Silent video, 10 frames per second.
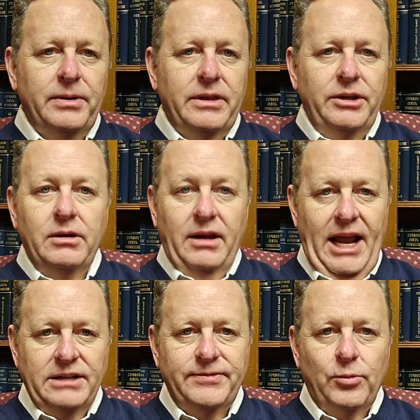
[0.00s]
that you can
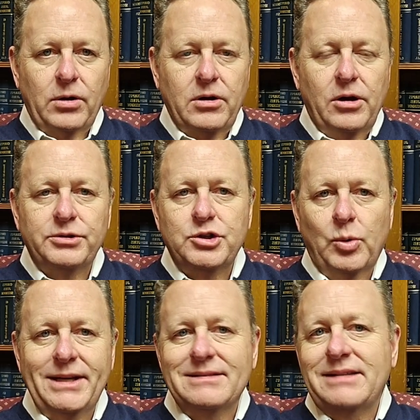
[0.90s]
ask for called
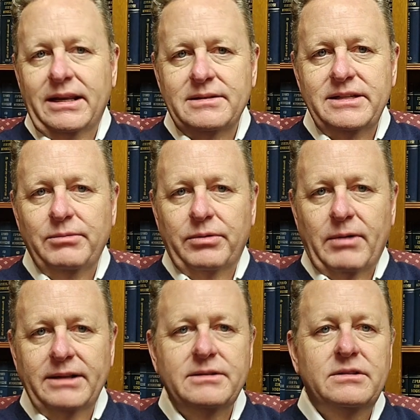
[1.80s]
joint tenancy with
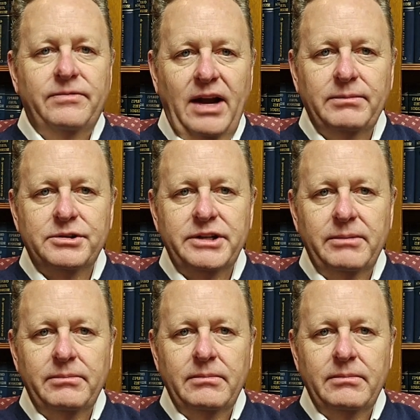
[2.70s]
rights of survivorship.